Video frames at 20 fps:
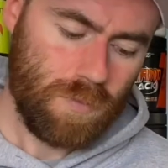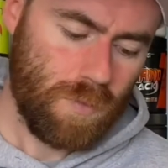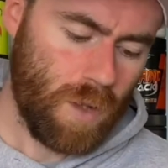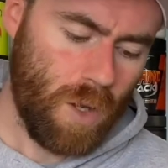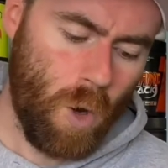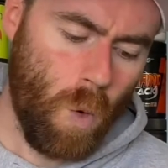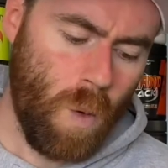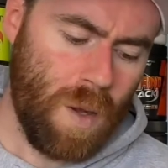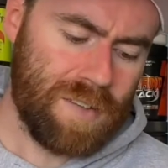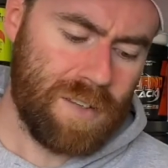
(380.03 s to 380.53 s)

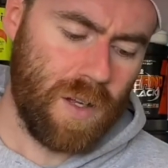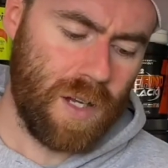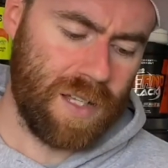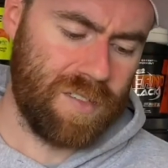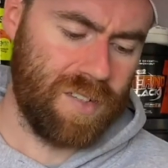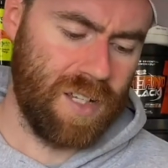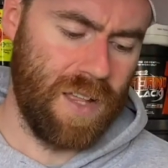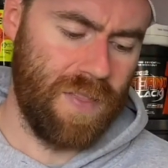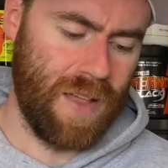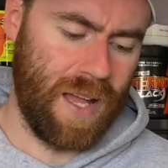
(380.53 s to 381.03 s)
Always like
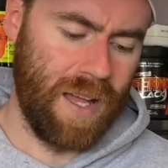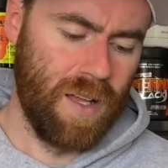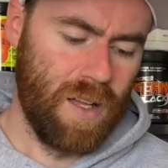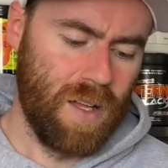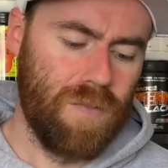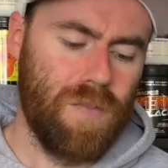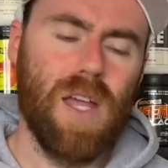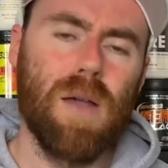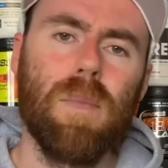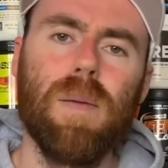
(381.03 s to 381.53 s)
seeing that.
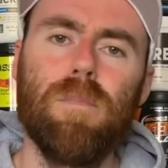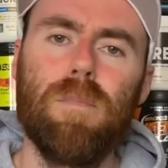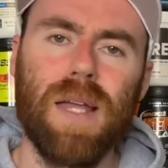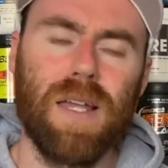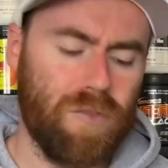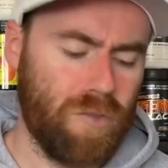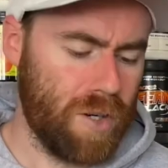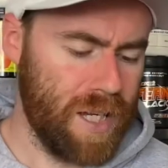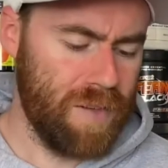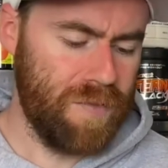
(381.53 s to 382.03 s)
Vitamin
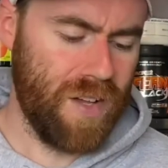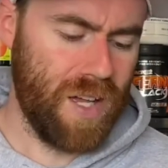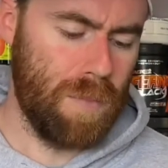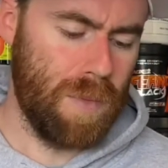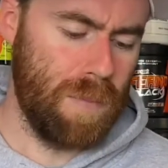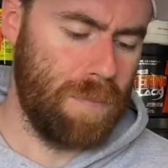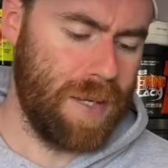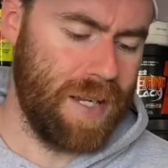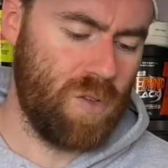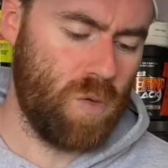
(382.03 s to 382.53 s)
B3, vitamin
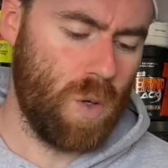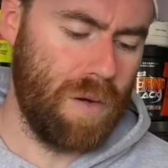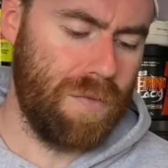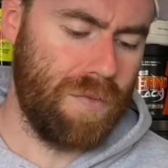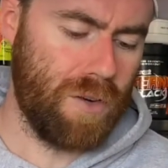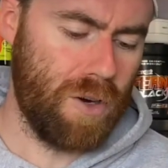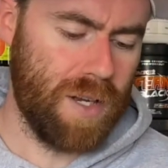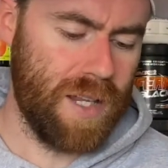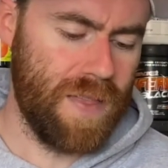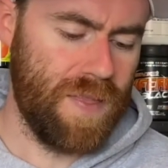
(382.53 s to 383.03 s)
B12
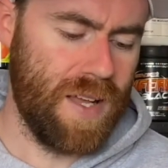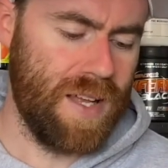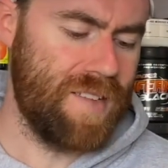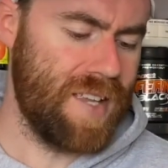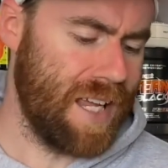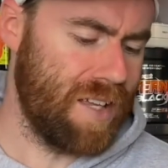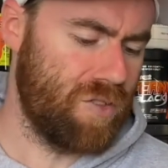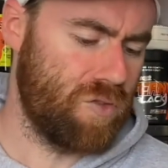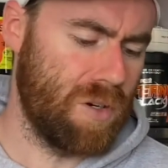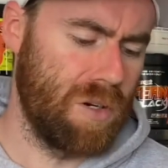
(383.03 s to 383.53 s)
thrown in there,
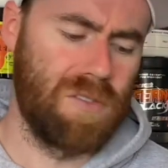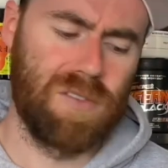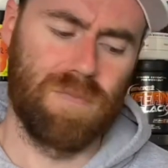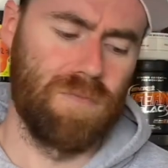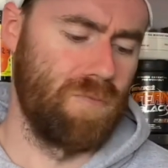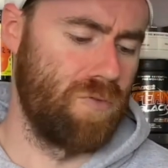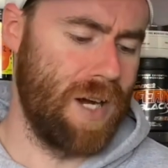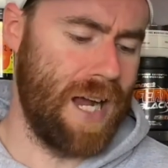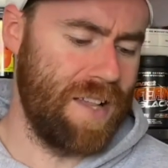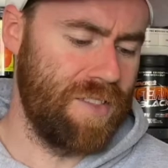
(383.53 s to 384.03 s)
dextrose
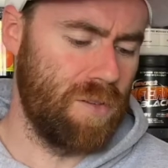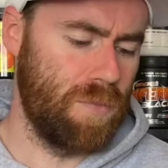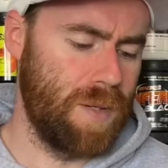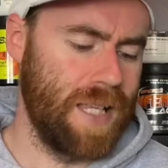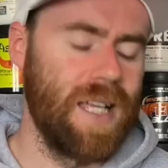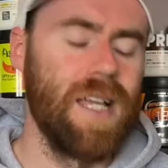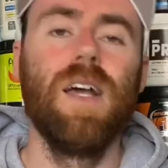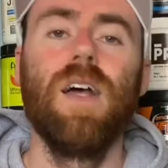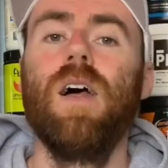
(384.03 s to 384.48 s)
randomly,